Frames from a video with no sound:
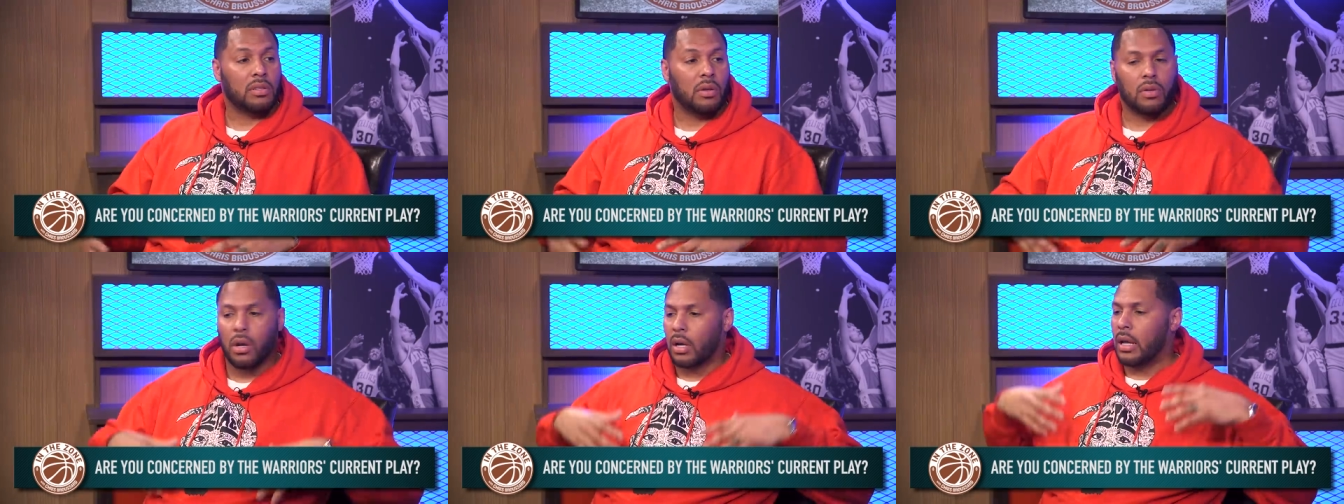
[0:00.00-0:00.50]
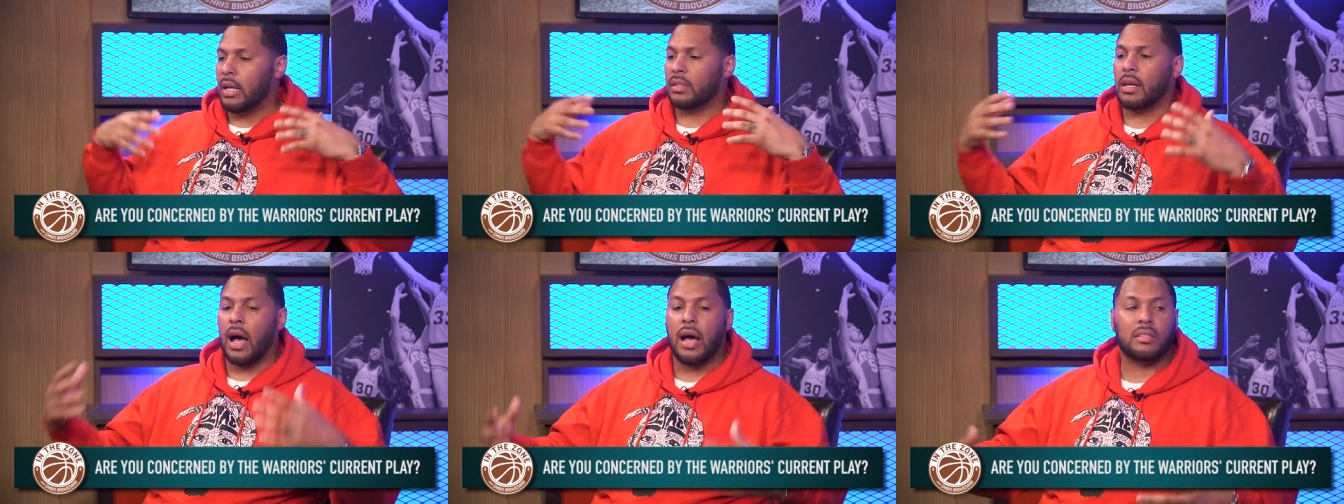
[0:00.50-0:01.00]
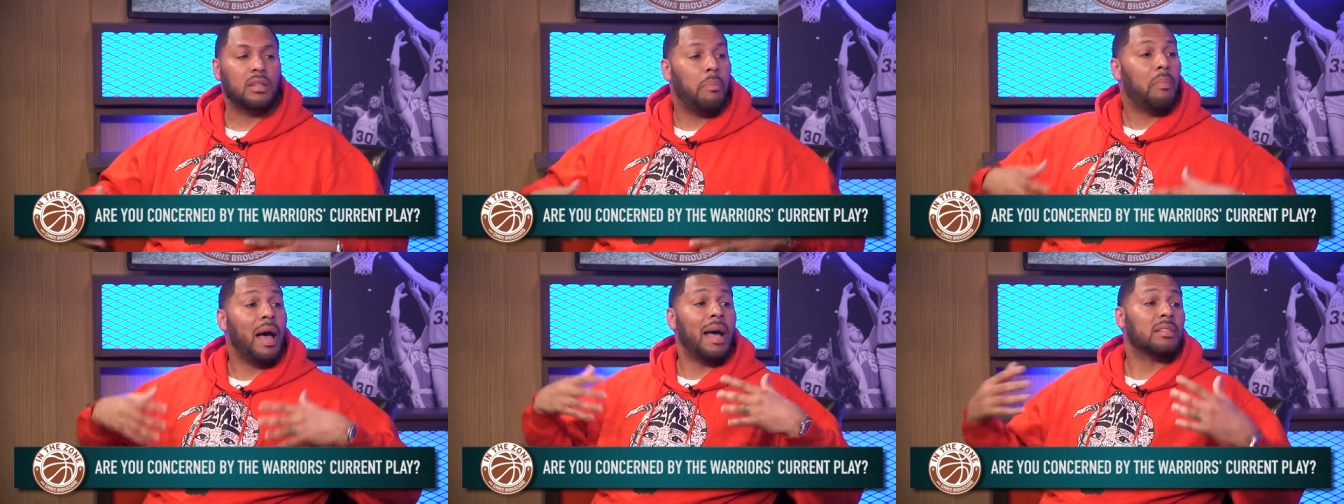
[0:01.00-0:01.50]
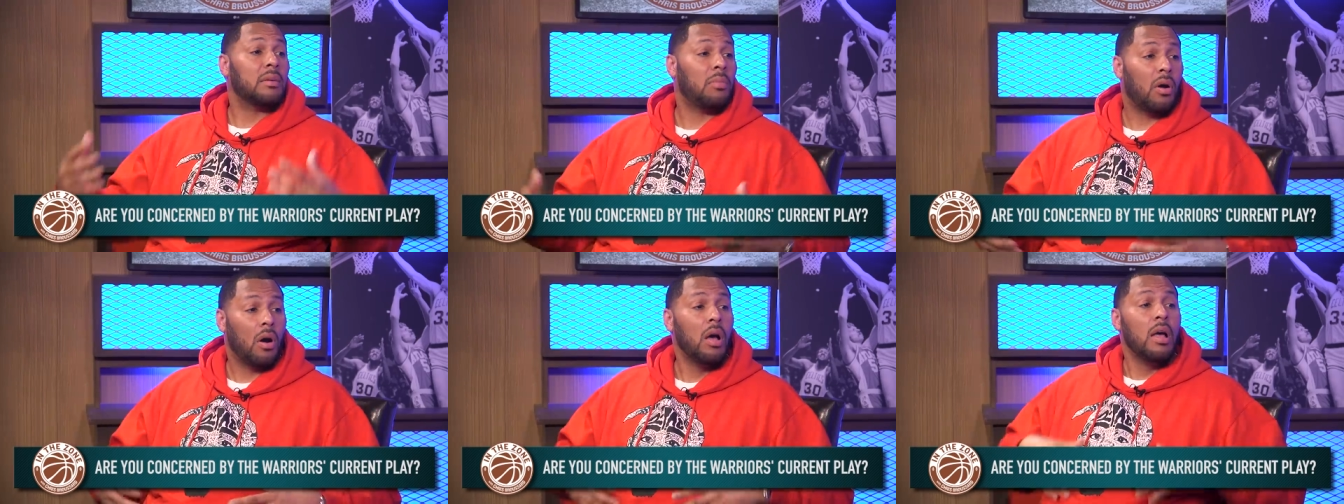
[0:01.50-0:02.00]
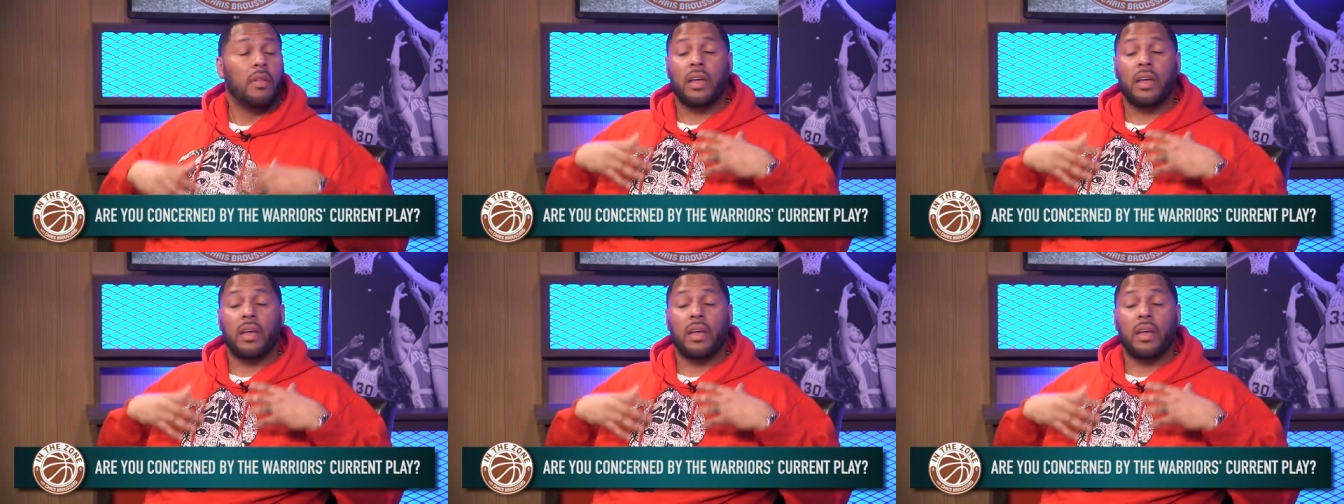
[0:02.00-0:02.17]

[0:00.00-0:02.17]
So there yeah, yeah, constant yeah, basketball.